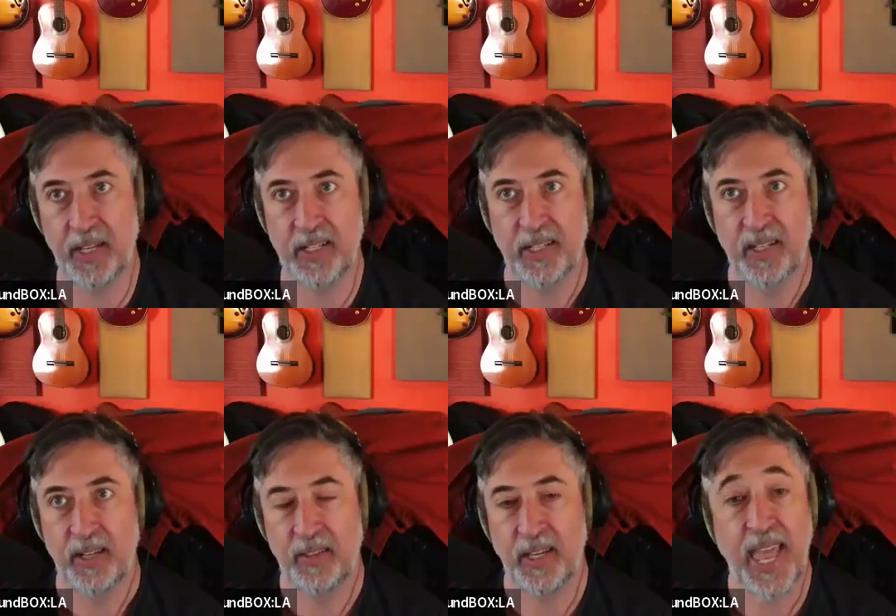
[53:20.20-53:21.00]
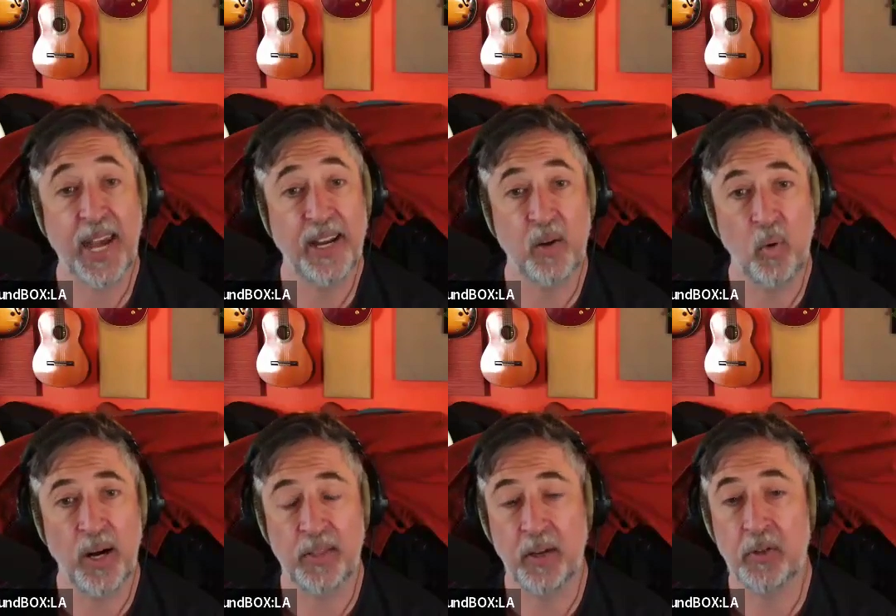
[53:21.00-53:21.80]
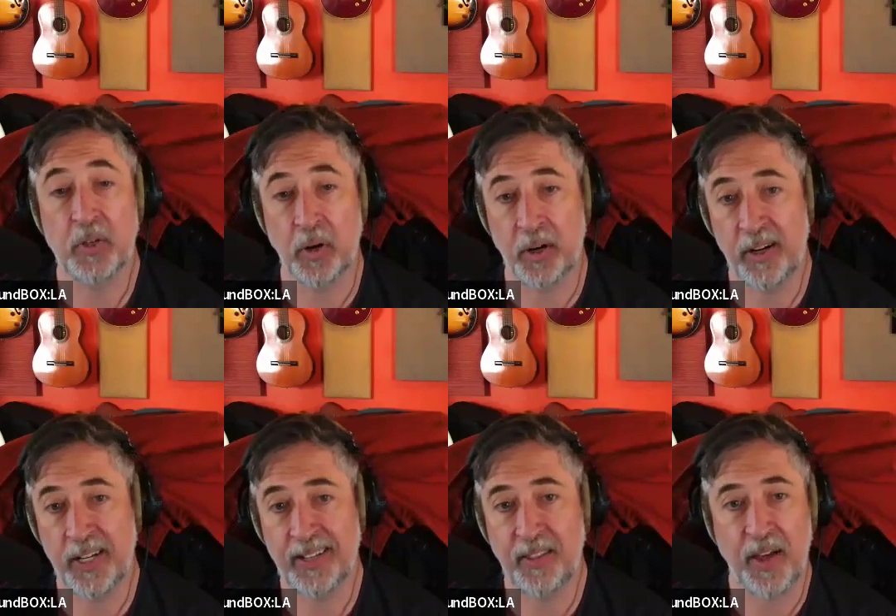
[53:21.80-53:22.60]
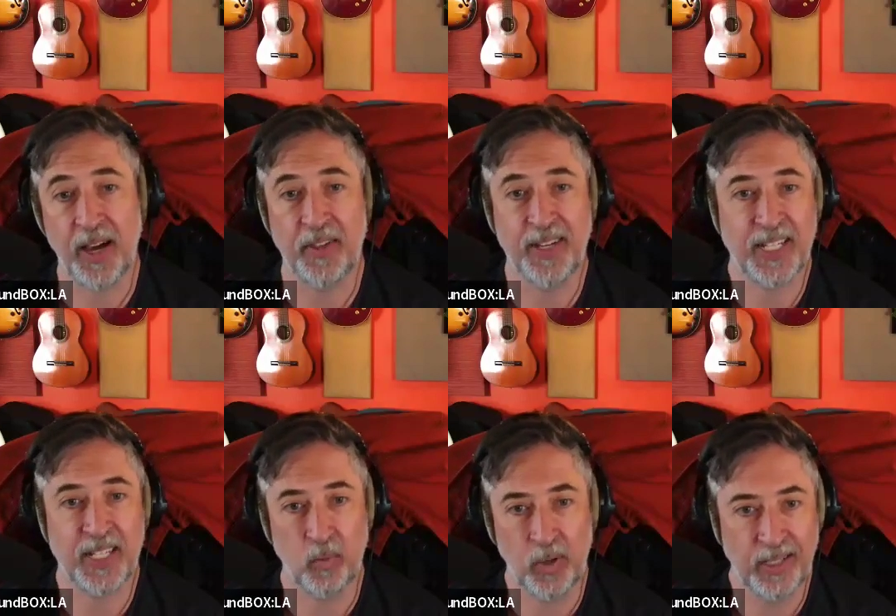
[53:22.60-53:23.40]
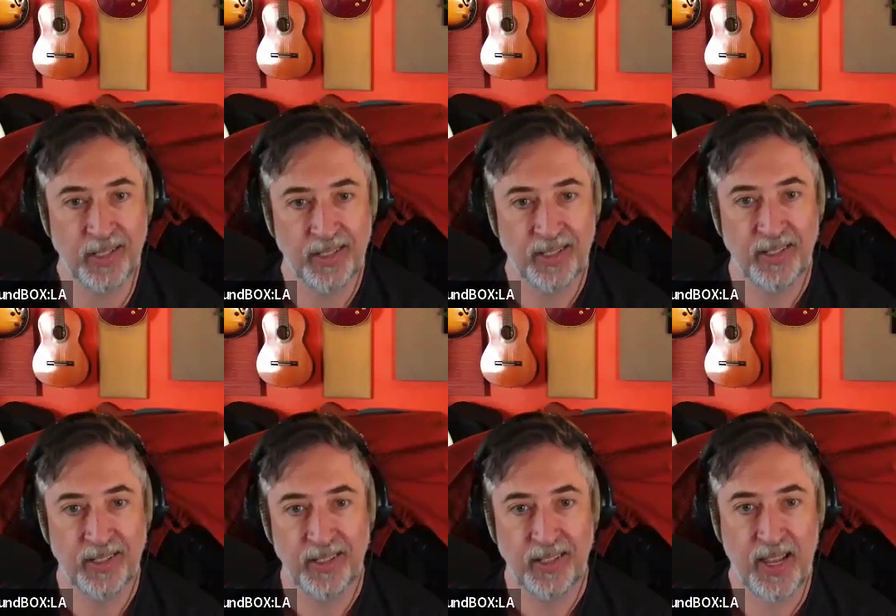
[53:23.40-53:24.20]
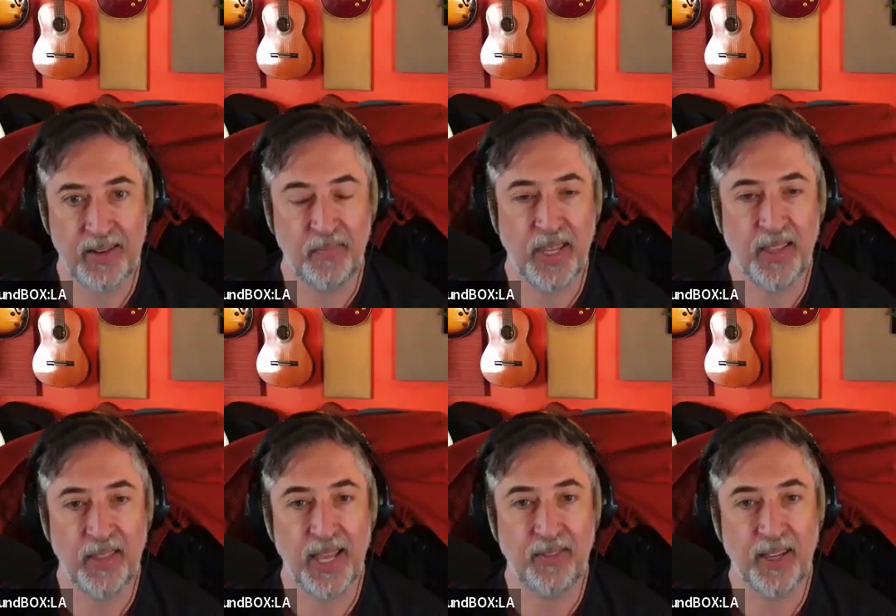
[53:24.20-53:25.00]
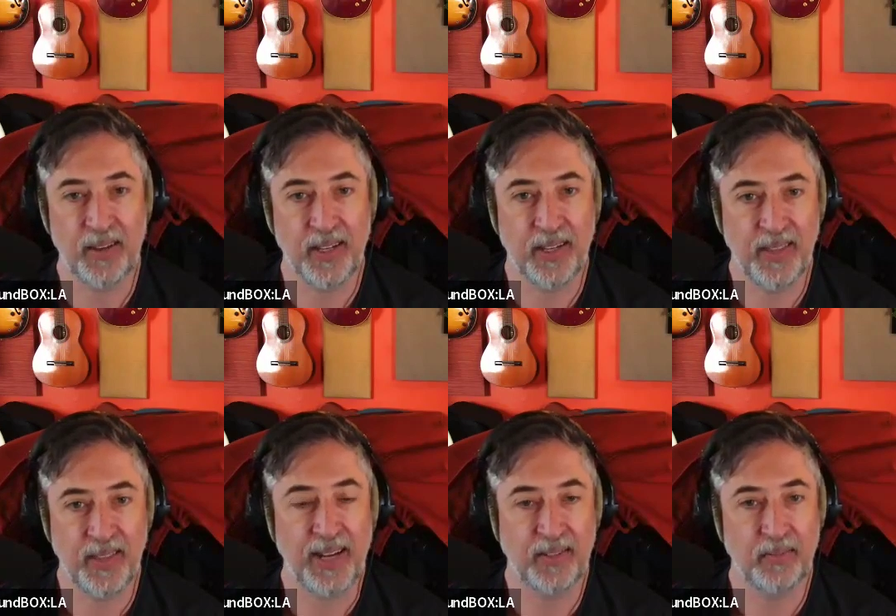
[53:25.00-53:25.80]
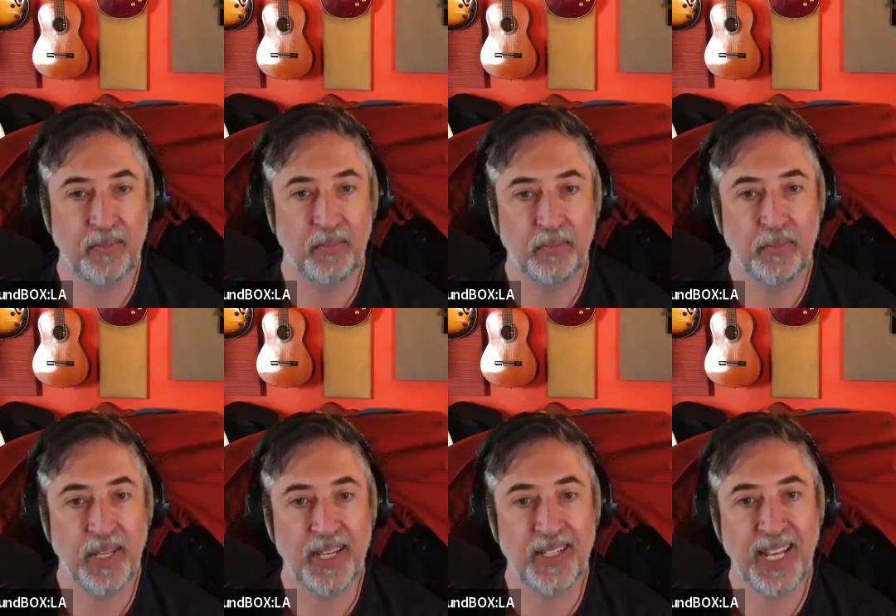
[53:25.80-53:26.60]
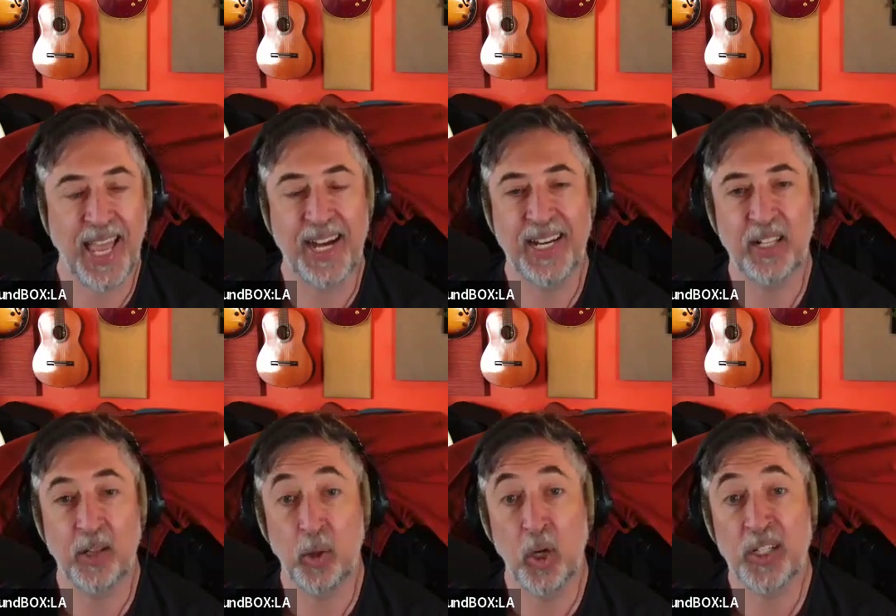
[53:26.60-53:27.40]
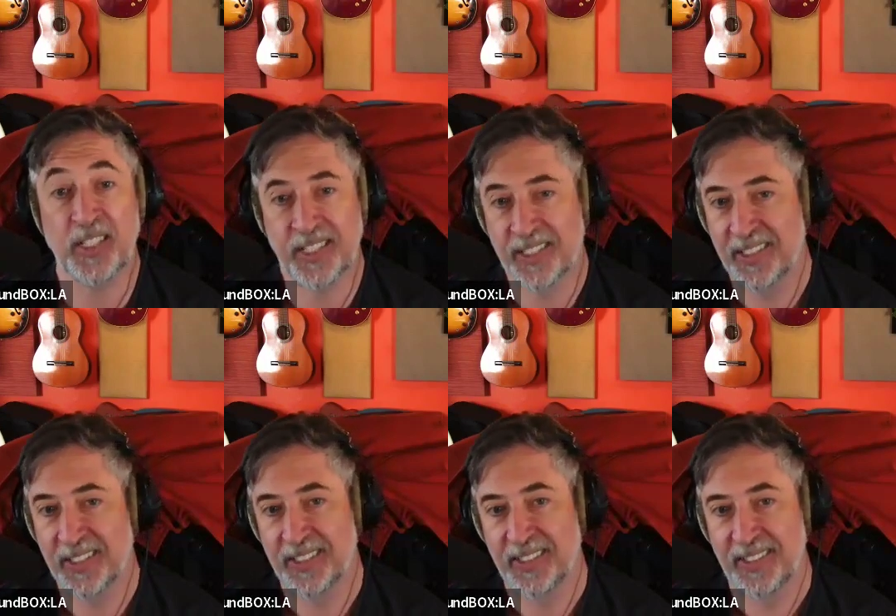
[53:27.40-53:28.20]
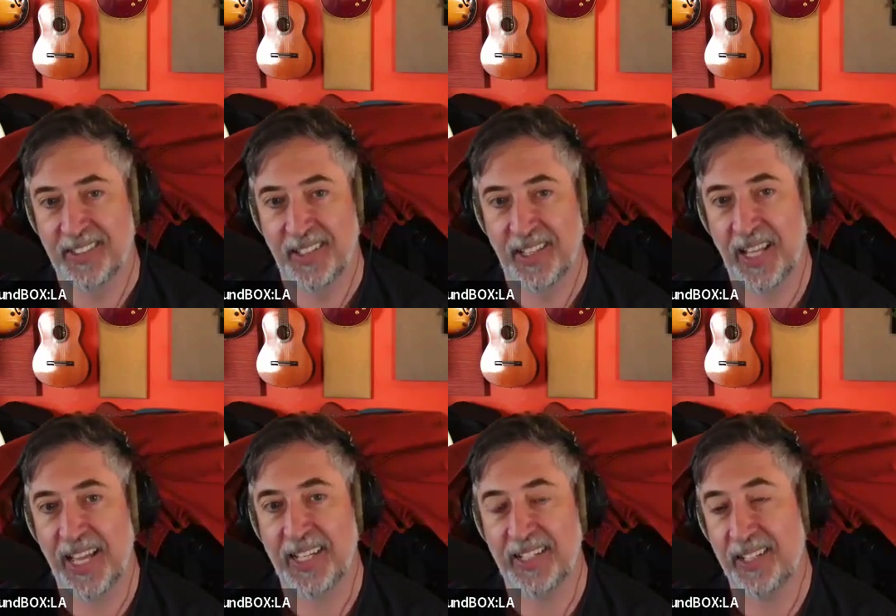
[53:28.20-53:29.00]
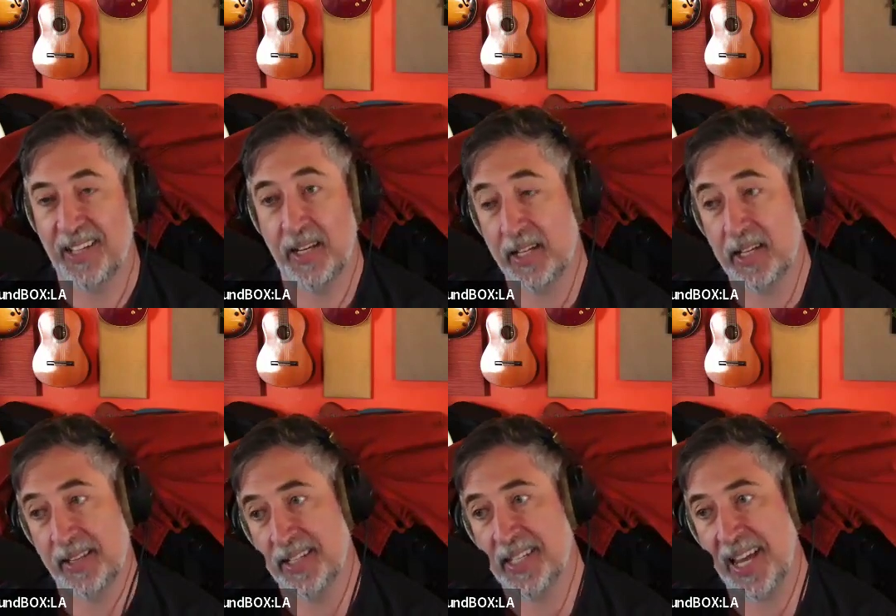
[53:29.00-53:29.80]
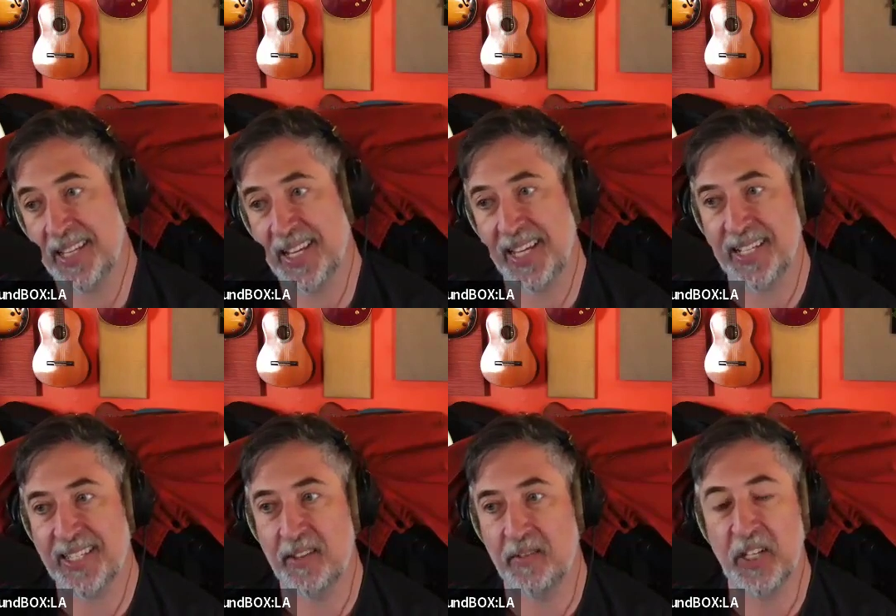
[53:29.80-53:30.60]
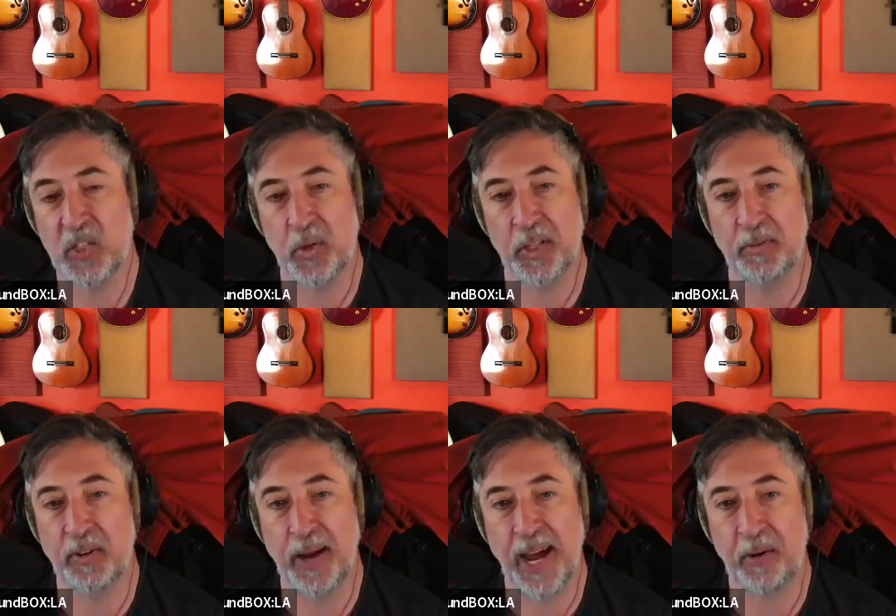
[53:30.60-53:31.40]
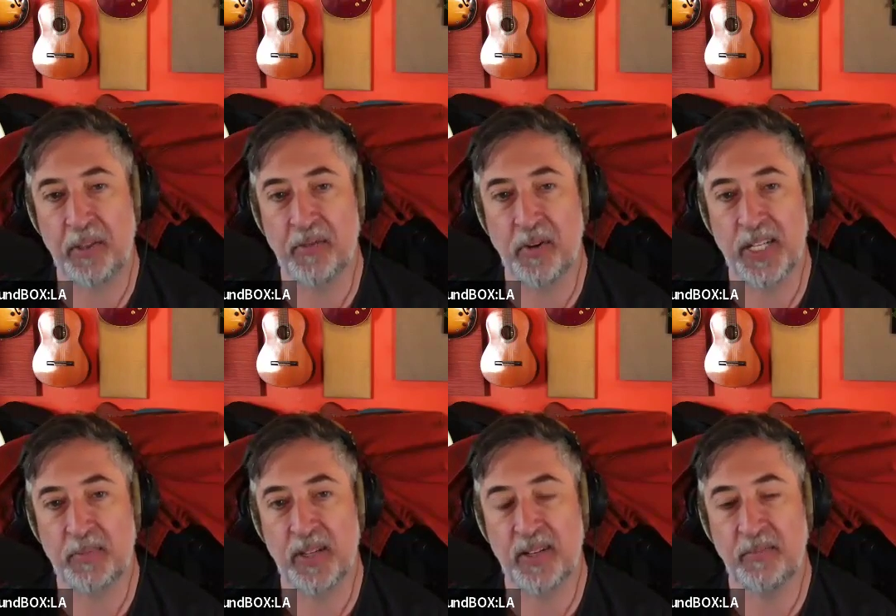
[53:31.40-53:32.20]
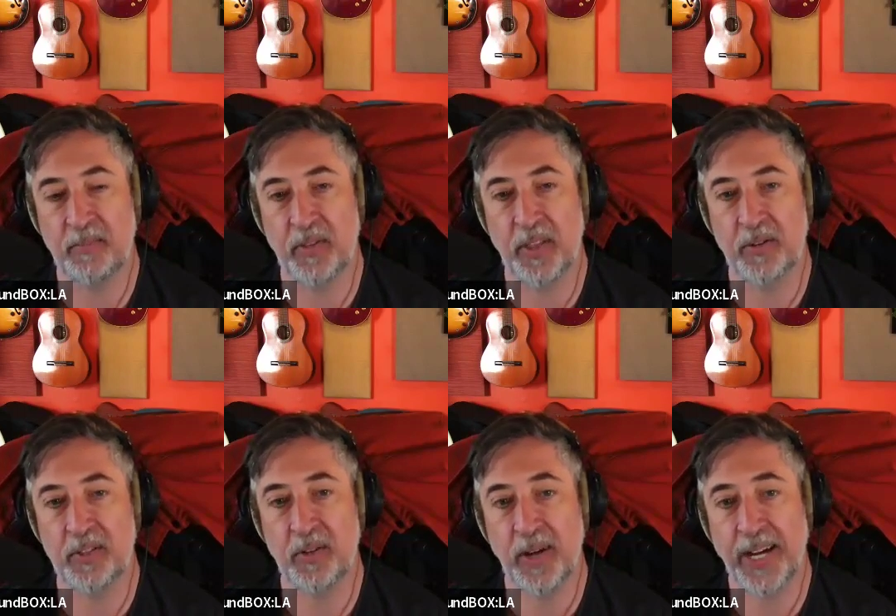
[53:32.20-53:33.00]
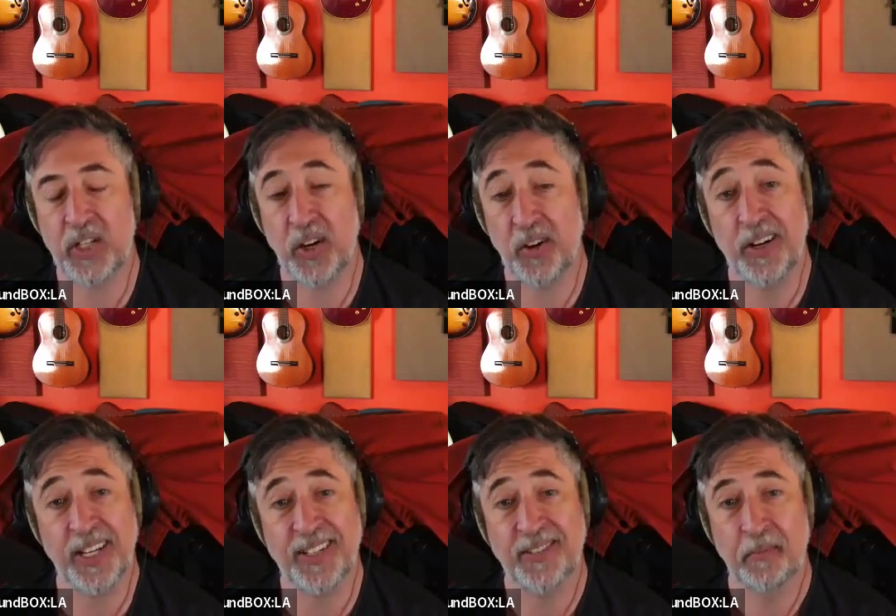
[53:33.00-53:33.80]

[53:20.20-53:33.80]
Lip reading: that Kennedy won, and those who heard it thought that Nixon won in that thing in that because Kennedy looked like in this case, I guess the visual overpowered the voice, but those who actually heard